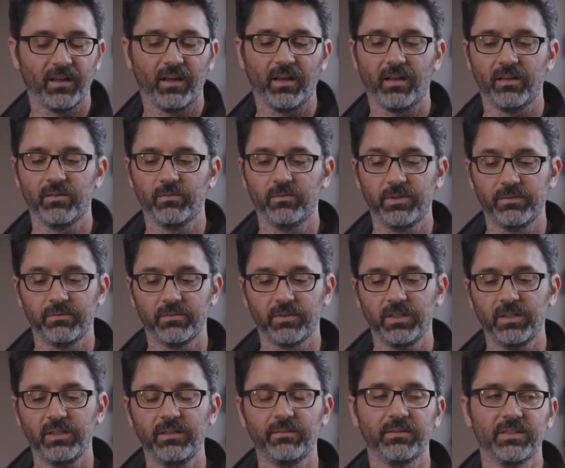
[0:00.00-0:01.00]
And we
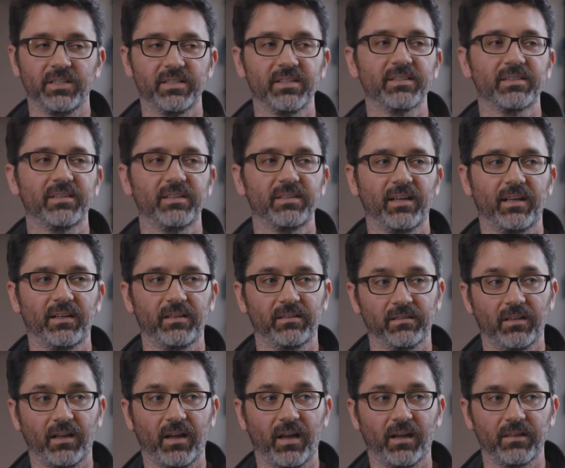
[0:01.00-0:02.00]
really resisted that a
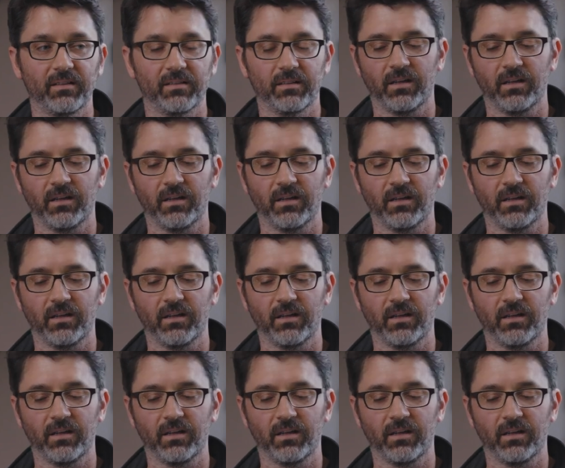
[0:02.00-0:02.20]
lot.